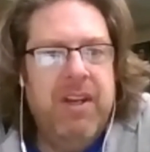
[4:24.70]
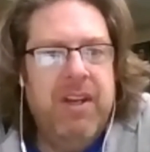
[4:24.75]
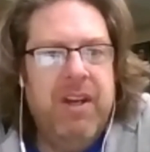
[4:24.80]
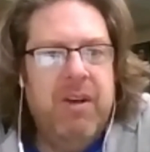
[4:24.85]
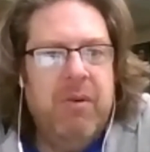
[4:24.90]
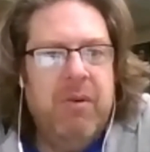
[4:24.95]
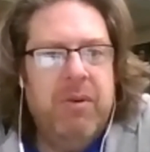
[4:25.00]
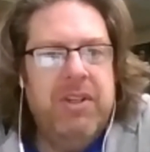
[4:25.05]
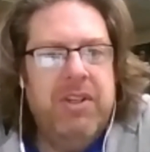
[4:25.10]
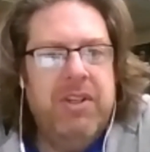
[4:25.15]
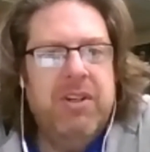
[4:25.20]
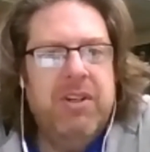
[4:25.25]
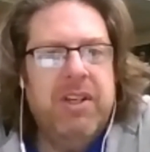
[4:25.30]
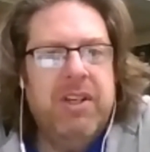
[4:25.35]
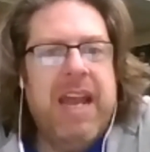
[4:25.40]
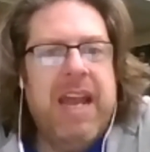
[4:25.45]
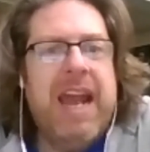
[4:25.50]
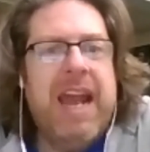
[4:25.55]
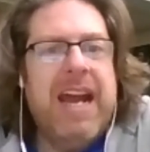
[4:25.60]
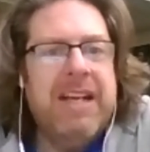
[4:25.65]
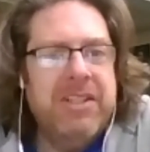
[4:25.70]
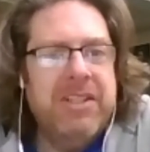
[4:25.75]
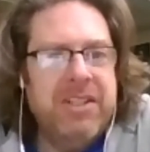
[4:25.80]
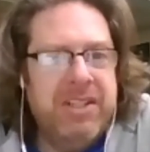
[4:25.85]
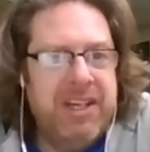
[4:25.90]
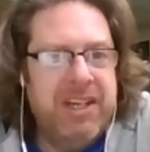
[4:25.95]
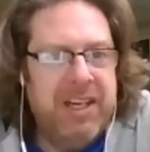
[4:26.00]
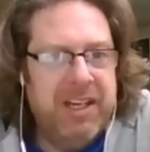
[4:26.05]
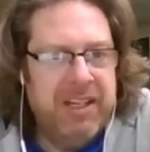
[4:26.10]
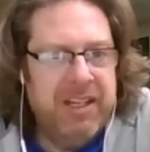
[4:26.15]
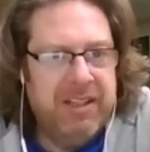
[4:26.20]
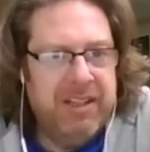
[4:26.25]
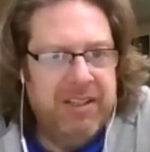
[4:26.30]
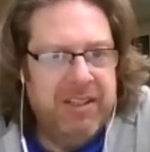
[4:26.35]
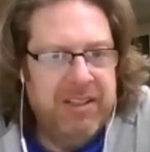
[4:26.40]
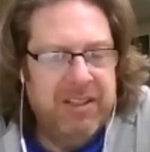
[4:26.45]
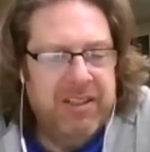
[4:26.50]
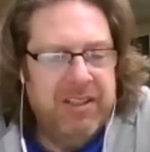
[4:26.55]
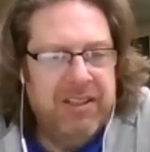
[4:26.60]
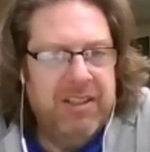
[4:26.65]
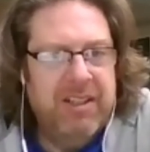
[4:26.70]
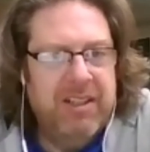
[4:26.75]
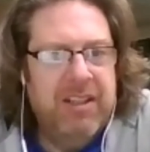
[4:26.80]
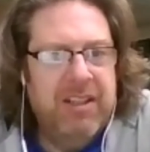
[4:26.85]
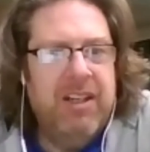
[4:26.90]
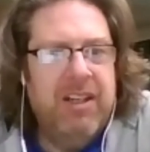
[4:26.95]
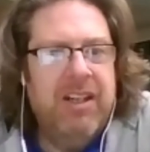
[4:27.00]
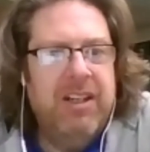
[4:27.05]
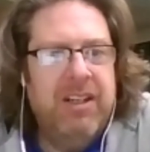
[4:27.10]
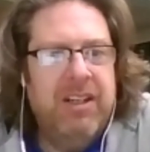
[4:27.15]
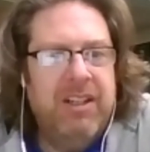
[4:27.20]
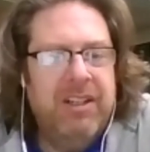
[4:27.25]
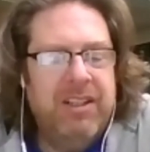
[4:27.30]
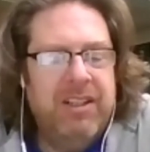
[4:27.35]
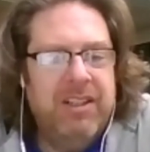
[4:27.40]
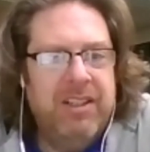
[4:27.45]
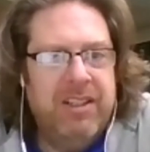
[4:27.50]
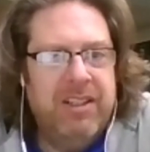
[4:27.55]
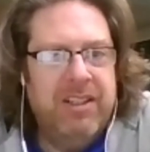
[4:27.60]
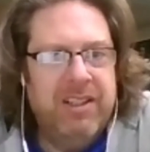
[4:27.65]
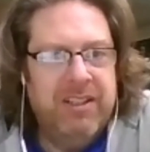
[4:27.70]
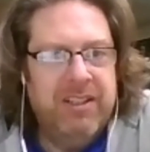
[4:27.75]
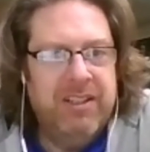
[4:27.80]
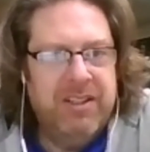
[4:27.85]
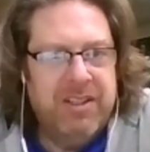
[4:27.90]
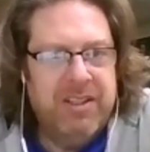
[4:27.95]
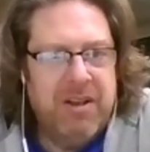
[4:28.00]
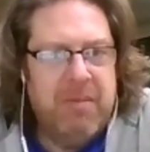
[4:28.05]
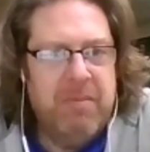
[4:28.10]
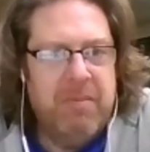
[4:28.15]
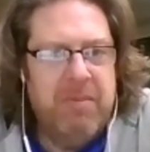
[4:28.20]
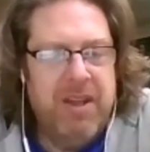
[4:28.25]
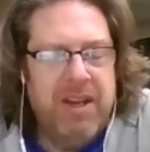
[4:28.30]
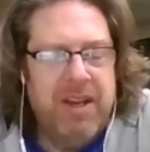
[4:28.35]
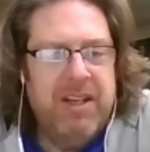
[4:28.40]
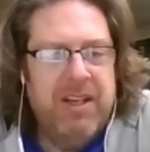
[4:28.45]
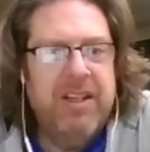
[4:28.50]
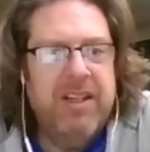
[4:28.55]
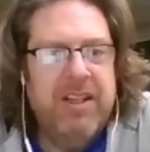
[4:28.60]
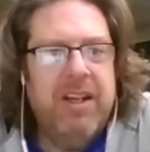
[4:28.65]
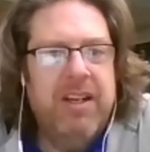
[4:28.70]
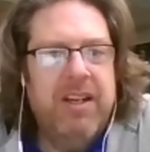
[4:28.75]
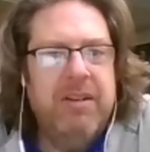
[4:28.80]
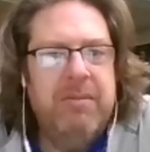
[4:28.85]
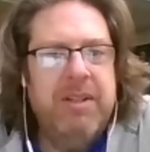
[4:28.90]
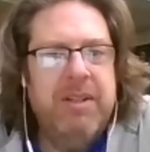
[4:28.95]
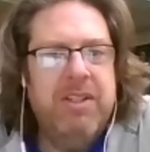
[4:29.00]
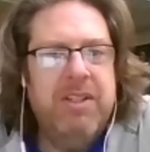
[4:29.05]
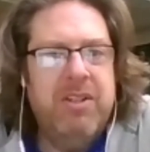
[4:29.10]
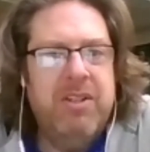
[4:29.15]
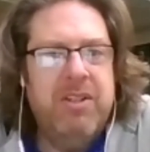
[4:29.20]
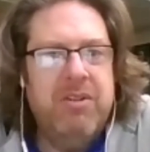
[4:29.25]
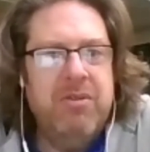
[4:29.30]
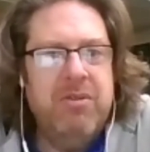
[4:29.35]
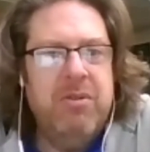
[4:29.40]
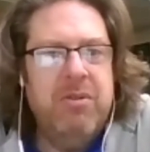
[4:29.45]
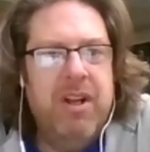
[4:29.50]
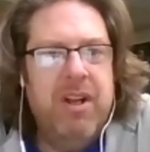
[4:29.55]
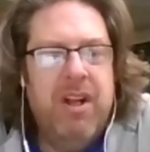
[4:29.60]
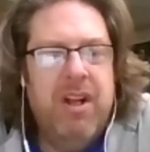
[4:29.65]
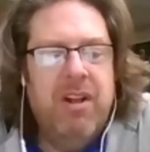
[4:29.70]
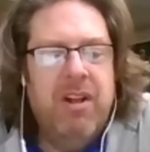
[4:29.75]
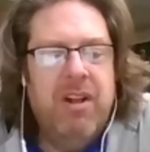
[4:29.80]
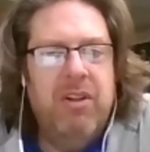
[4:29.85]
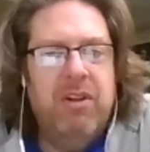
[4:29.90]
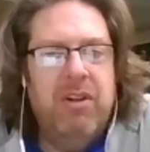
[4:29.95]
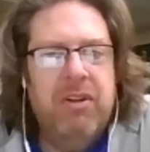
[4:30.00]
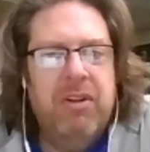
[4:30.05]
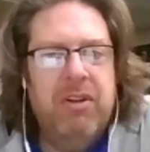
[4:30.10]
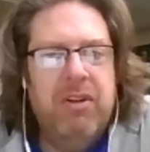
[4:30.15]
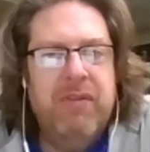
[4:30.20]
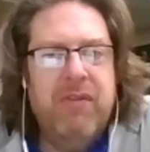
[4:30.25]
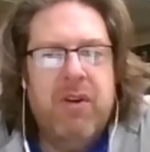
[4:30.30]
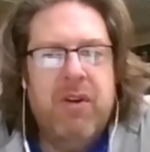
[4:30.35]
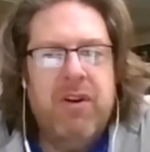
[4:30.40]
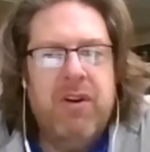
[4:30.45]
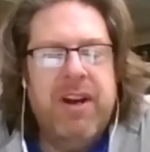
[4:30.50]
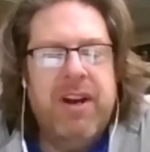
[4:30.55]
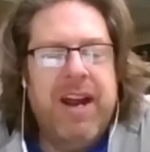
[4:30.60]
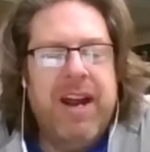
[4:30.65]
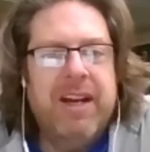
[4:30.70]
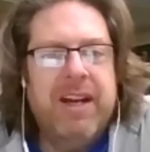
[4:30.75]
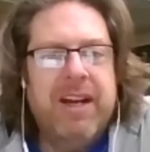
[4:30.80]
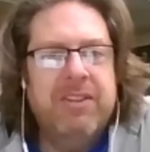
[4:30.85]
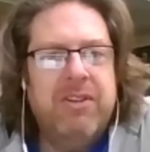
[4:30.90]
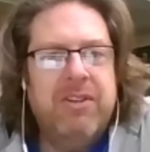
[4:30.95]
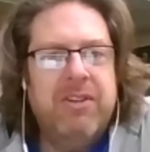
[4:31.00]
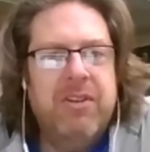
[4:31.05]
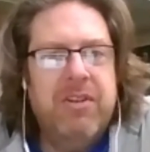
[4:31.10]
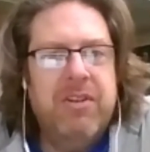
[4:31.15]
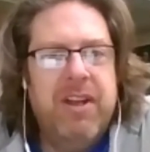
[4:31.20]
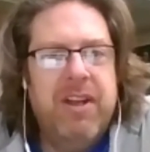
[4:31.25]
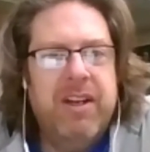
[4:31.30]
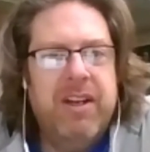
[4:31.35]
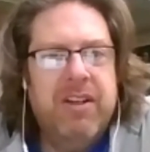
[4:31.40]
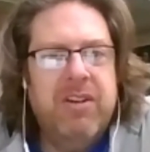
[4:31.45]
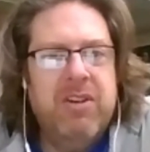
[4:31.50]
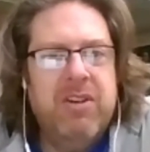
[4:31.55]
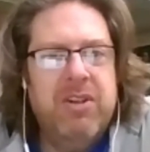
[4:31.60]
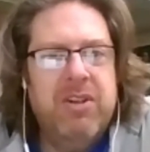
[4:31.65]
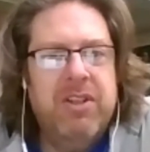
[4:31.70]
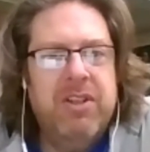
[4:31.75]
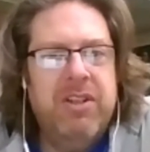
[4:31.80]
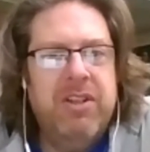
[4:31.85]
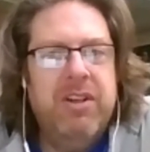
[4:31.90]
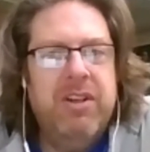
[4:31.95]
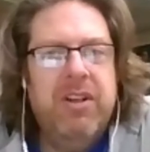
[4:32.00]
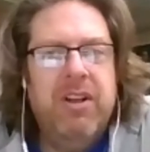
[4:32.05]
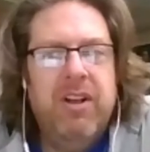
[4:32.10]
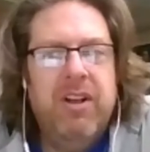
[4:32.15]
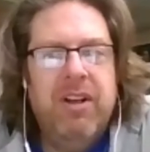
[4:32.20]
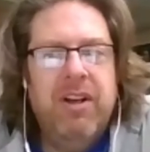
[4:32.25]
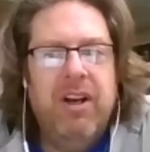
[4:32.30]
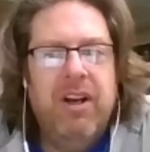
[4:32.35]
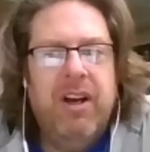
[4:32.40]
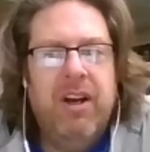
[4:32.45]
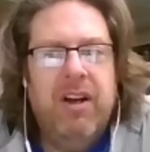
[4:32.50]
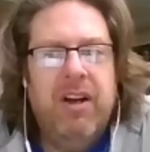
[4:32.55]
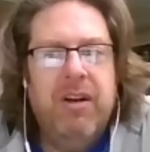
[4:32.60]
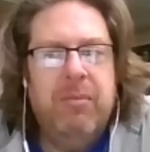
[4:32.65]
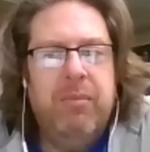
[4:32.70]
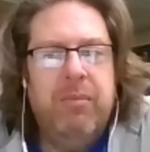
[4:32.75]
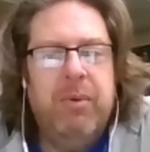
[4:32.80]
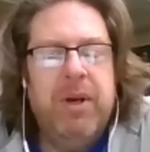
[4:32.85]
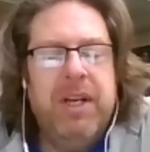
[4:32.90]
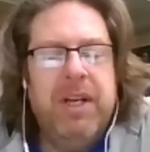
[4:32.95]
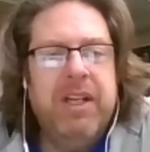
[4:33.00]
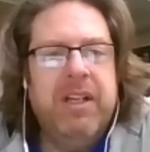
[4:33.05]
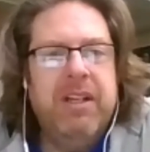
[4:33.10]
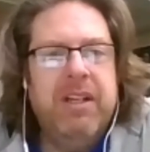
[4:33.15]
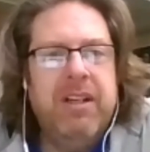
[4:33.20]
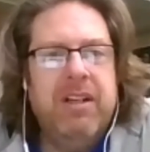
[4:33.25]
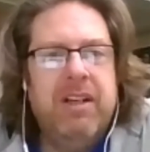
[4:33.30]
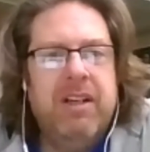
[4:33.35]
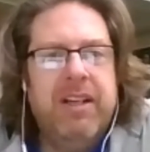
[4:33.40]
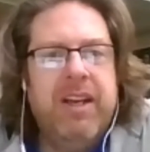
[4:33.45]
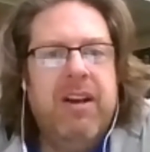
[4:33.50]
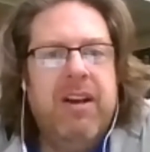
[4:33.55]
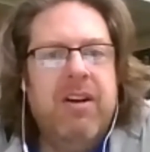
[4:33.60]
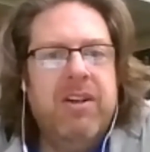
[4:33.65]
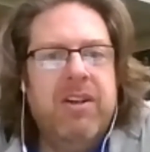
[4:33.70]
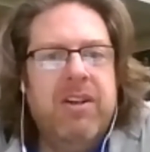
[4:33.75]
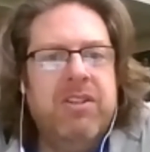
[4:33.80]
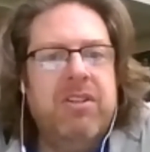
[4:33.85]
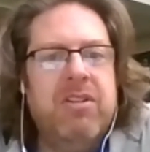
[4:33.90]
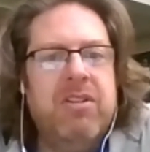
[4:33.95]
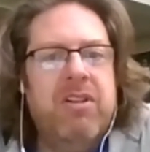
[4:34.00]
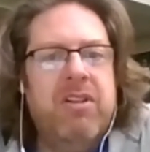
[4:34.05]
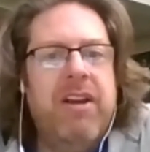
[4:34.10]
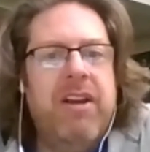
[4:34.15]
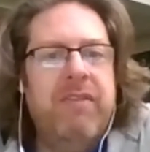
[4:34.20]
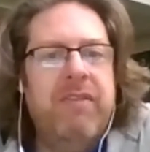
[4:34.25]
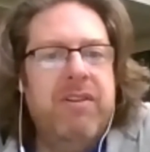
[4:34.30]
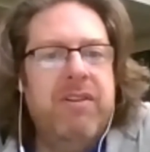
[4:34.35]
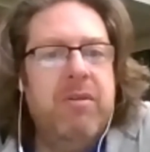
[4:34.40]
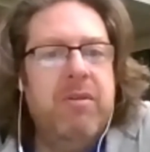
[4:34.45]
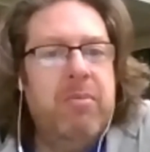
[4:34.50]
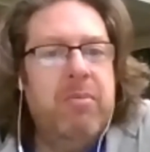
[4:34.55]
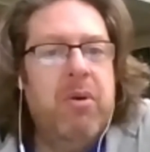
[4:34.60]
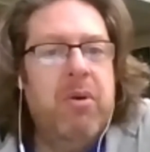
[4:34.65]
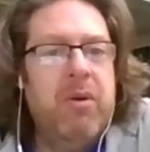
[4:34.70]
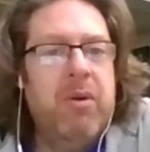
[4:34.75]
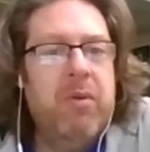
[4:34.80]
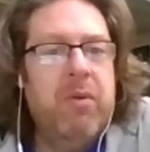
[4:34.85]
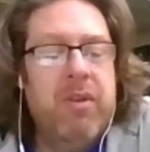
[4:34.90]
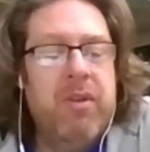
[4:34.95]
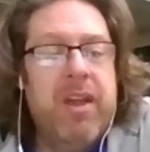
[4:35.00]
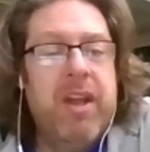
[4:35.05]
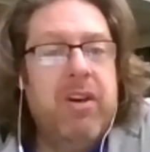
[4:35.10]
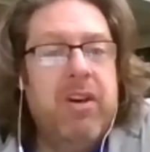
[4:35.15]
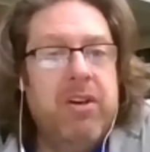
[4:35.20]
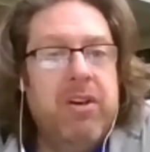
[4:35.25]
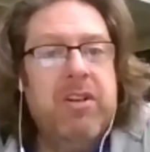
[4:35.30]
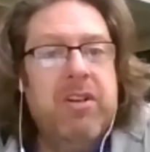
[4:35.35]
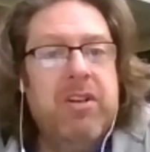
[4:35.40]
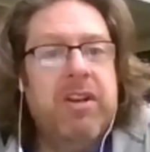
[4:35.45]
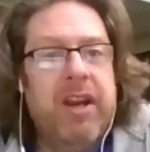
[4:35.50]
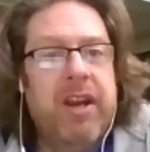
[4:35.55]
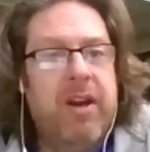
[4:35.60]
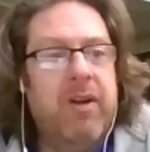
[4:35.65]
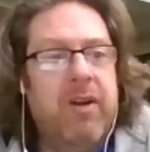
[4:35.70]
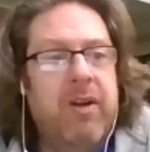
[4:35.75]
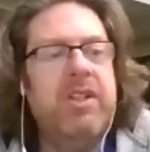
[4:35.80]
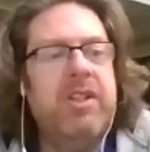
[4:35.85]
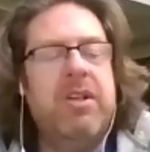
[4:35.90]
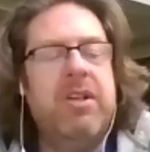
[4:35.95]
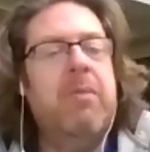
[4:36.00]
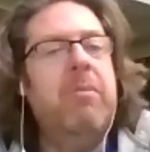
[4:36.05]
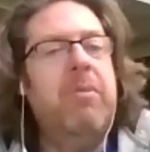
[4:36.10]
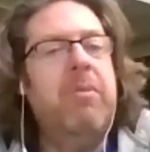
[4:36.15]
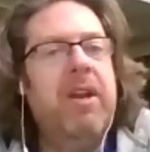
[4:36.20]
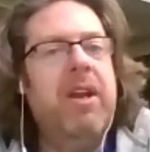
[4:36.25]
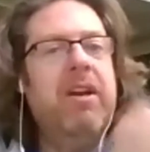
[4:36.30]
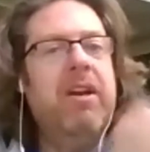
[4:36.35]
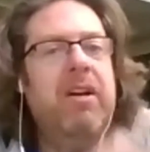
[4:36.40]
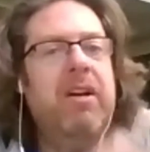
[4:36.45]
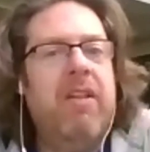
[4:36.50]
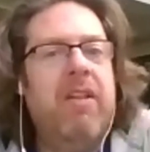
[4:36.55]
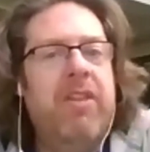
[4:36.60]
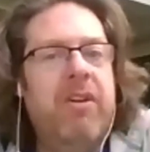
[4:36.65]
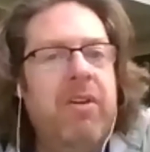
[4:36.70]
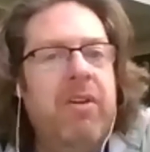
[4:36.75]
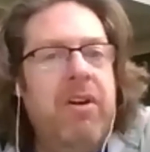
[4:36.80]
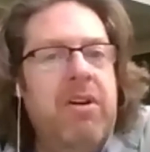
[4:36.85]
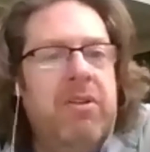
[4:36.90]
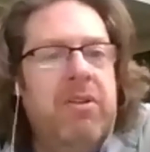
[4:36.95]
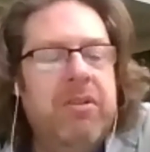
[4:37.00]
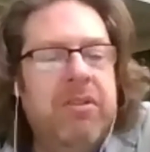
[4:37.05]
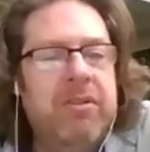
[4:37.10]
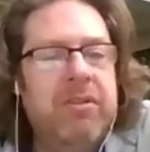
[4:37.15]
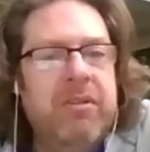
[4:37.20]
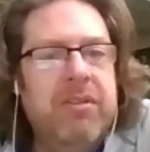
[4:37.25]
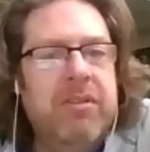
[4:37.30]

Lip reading: When you're casting uh, something, I mean, do you look for an actor that could bring a character to life to the point where they could carry something on their own?